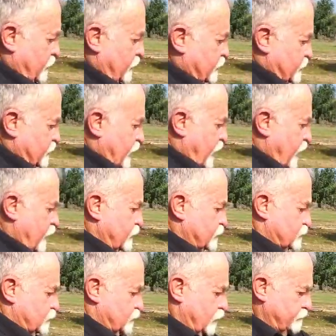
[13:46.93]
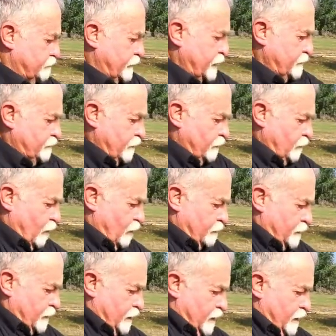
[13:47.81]
These canes should be
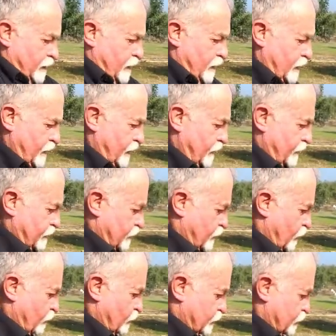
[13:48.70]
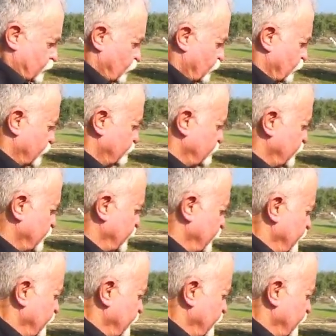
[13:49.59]
more uh, girth to them,